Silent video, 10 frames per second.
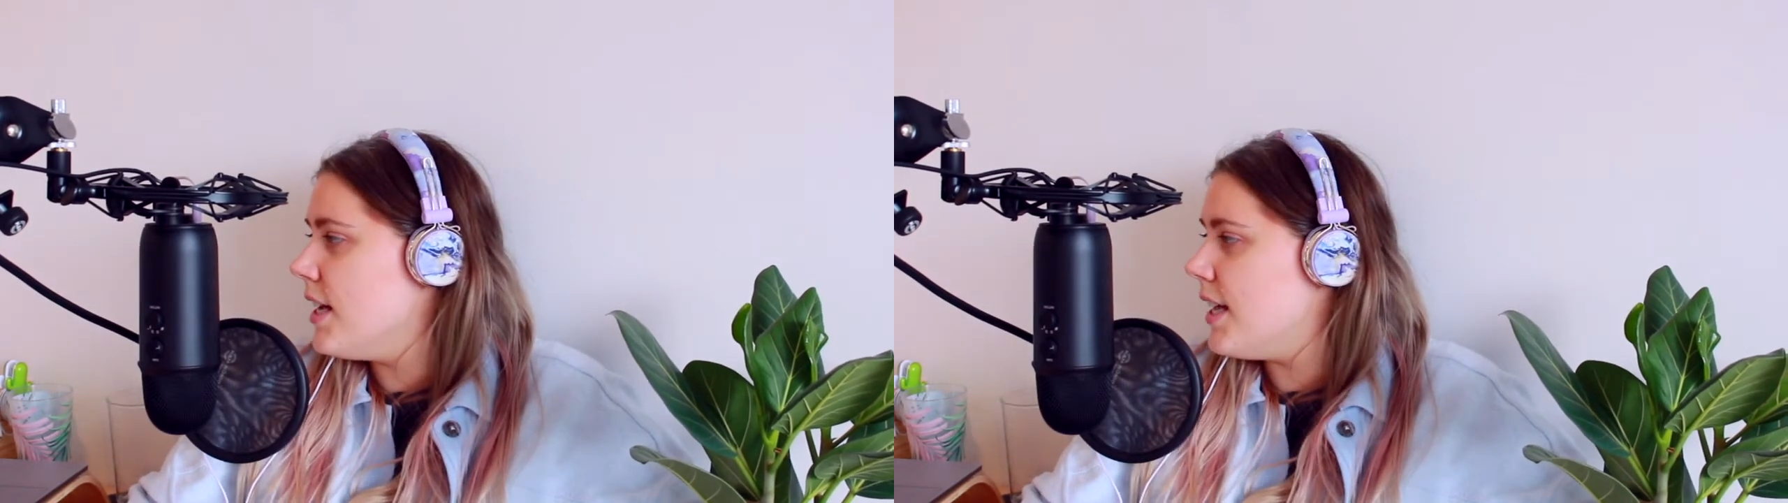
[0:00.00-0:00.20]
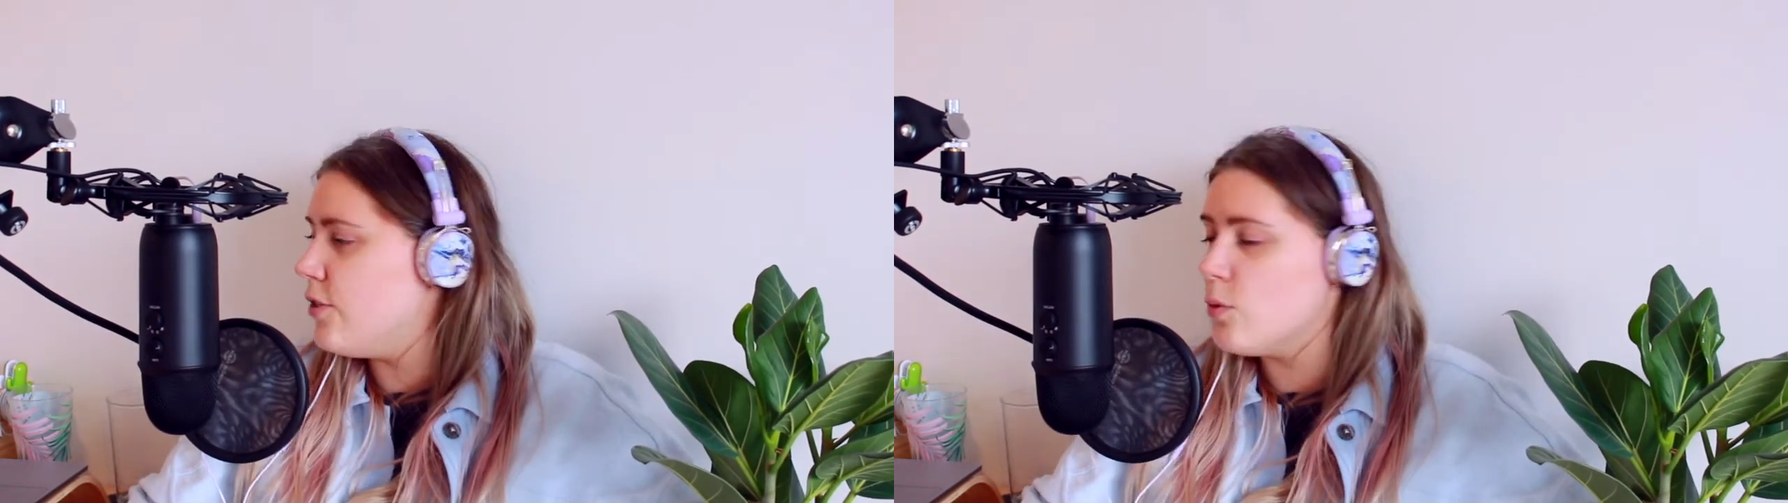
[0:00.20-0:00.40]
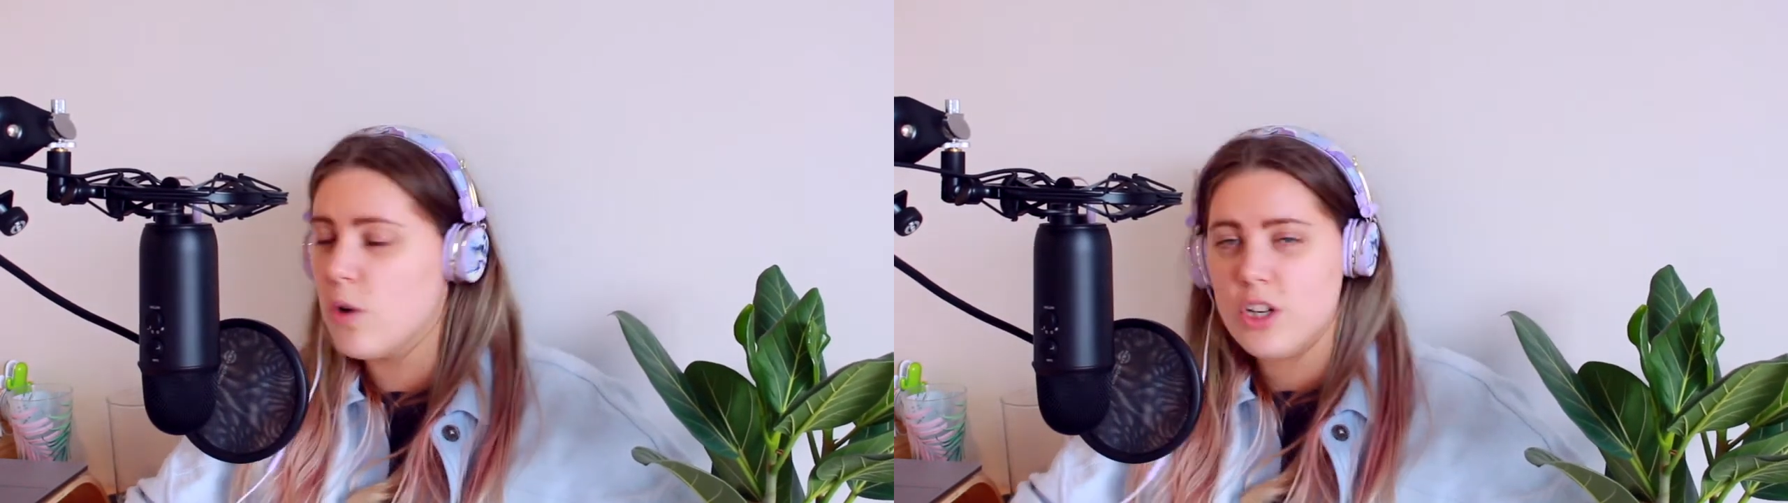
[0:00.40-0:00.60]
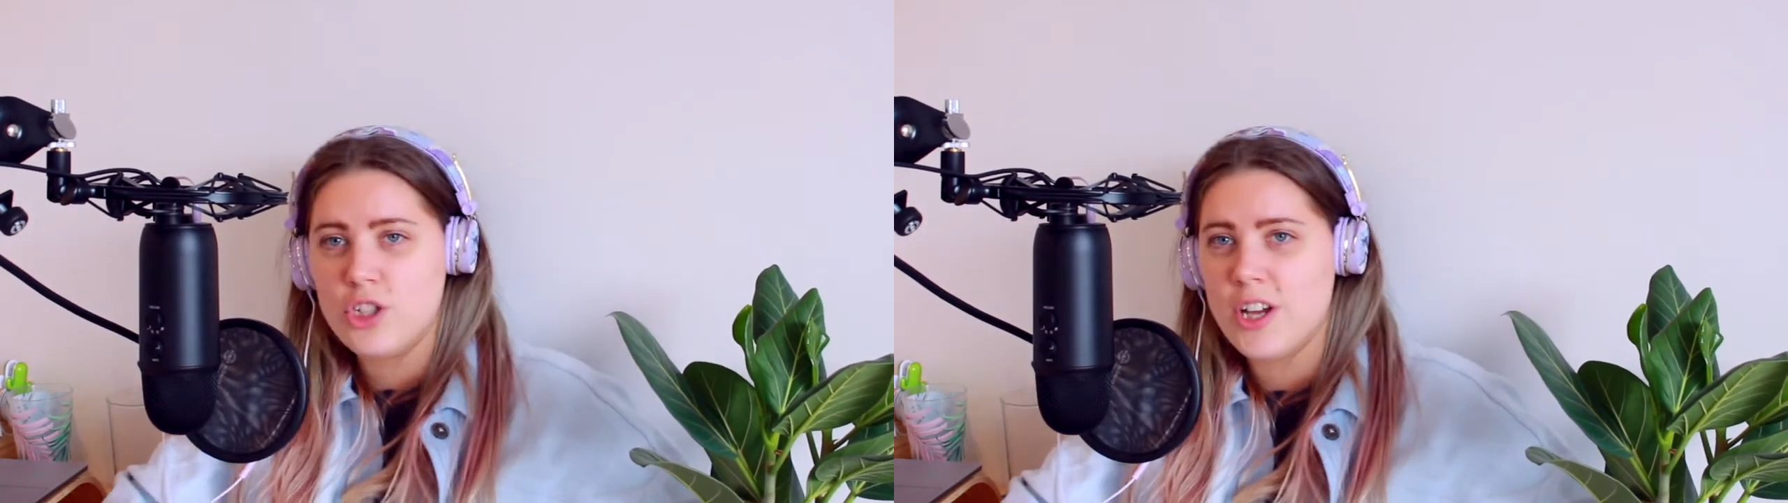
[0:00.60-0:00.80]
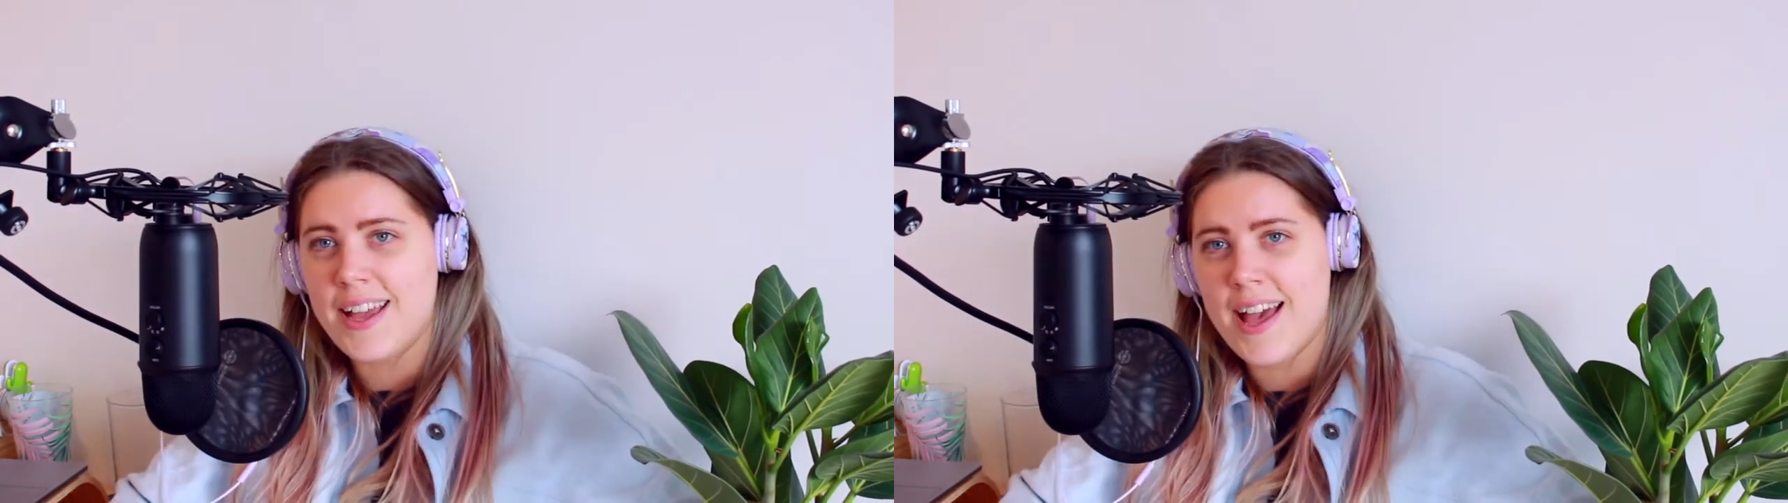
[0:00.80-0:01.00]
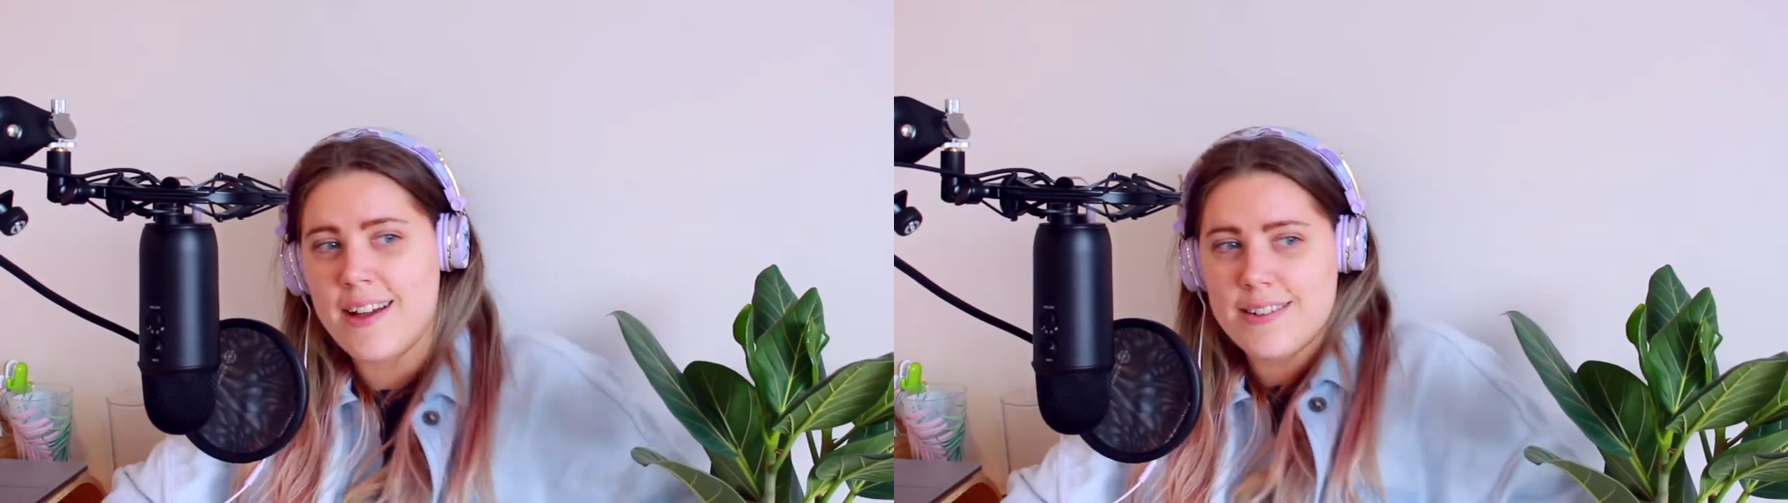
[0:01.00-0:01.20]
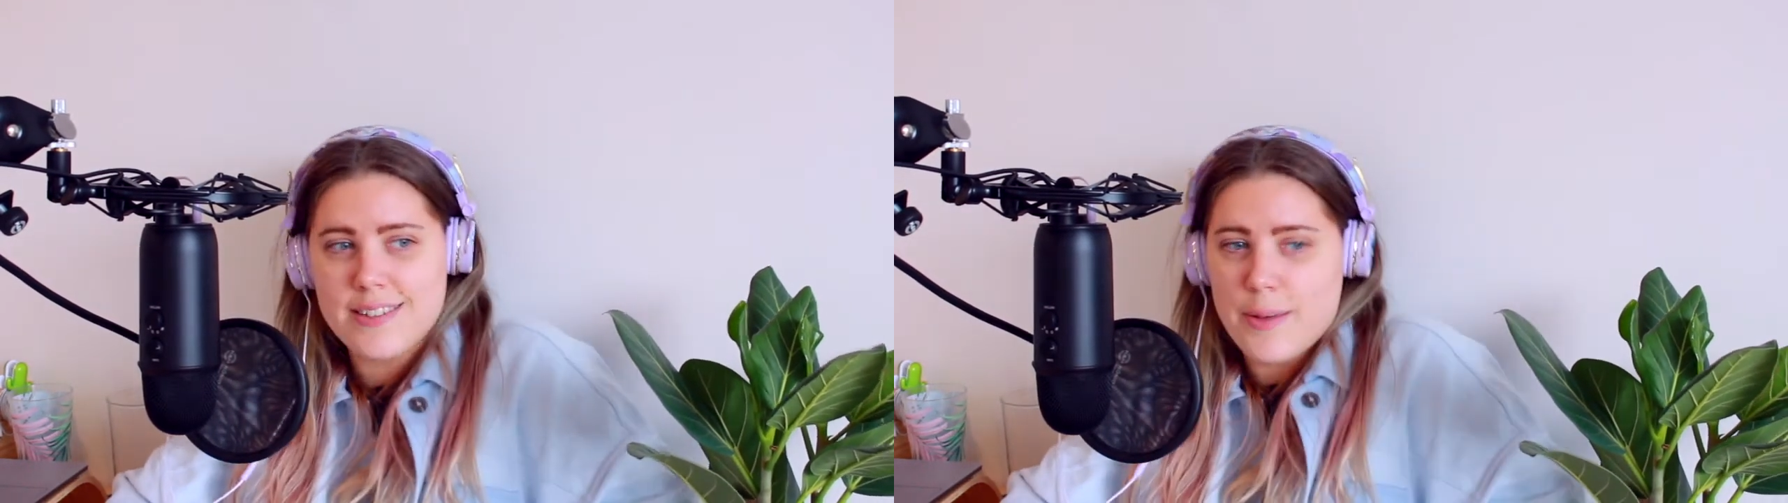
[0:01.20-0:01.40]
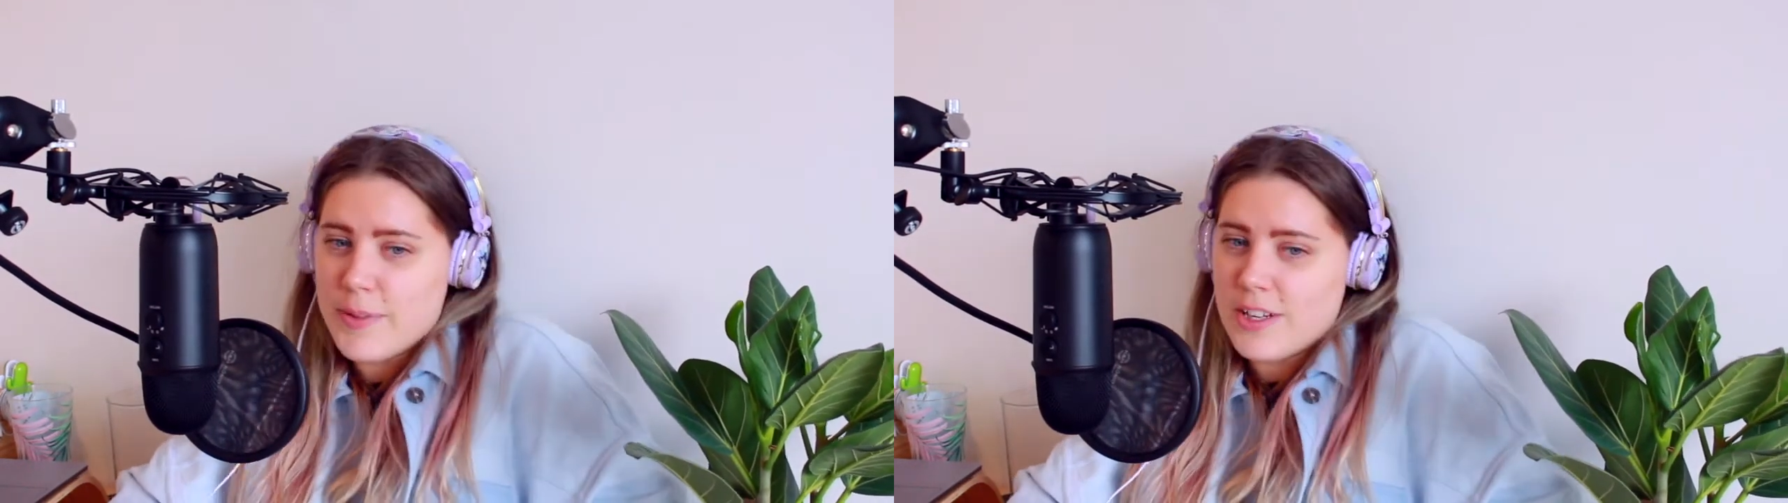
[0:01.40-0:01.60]
If you want to check out
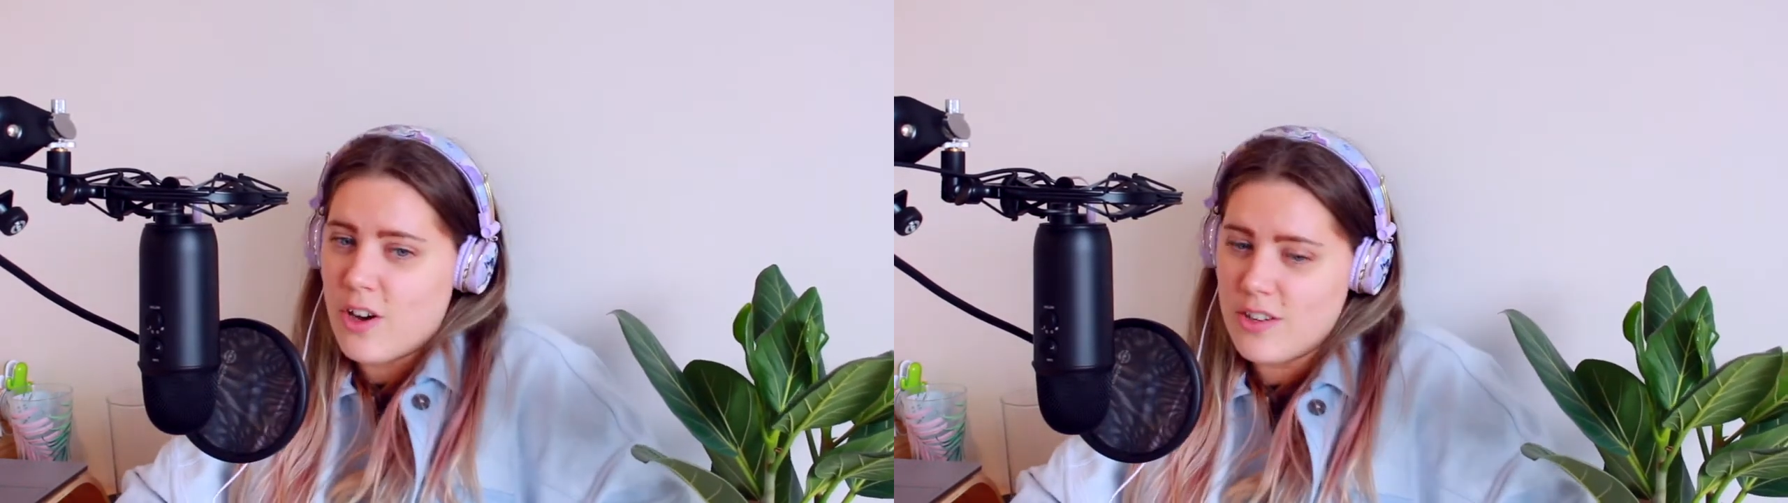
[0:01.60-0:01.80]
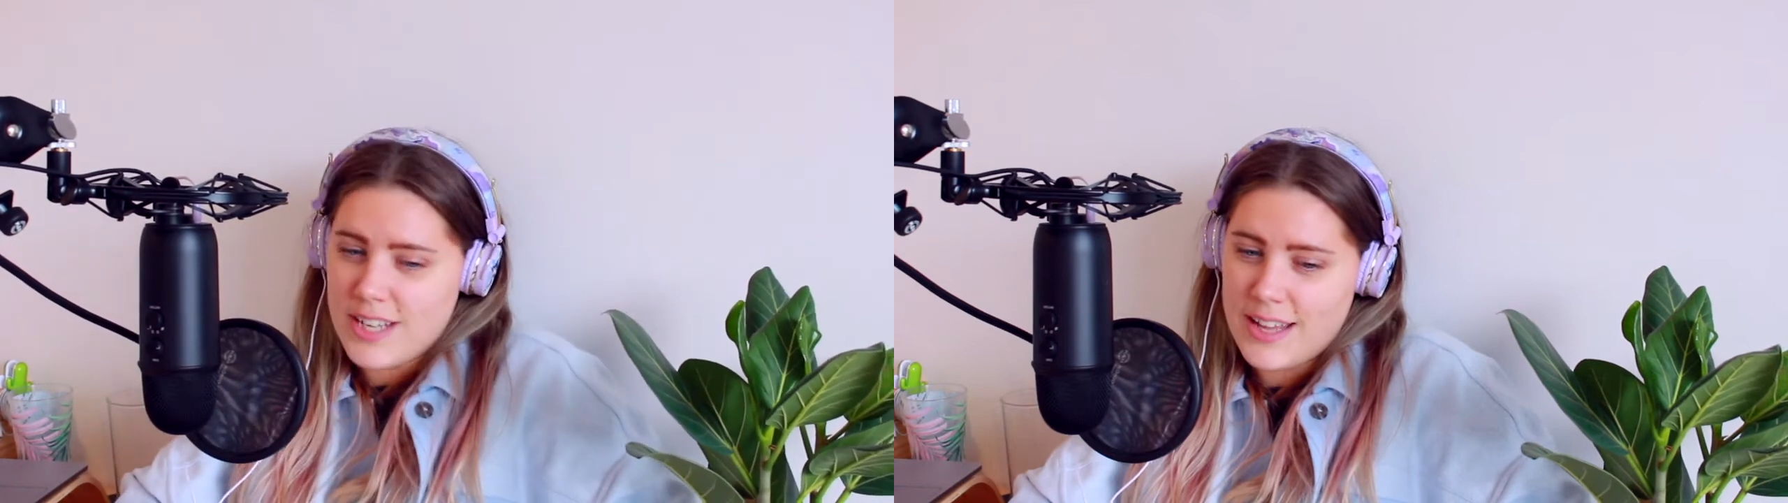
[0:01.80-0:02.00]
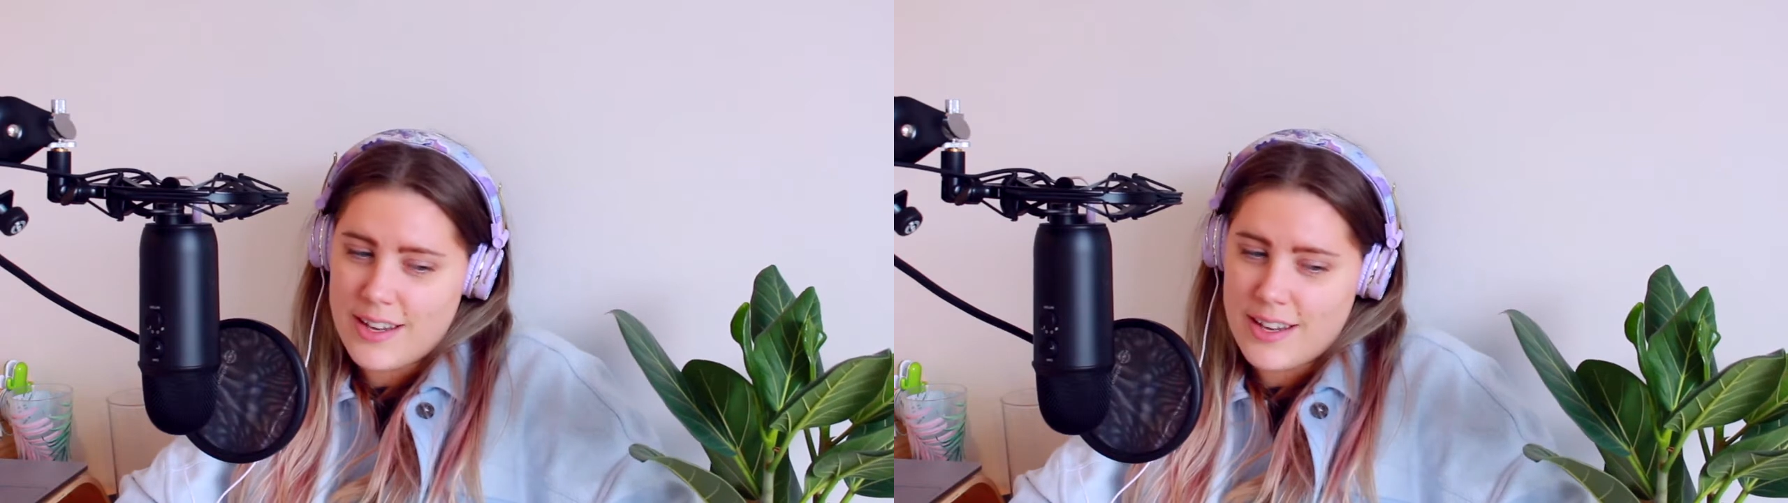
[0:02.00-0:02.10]
some of the content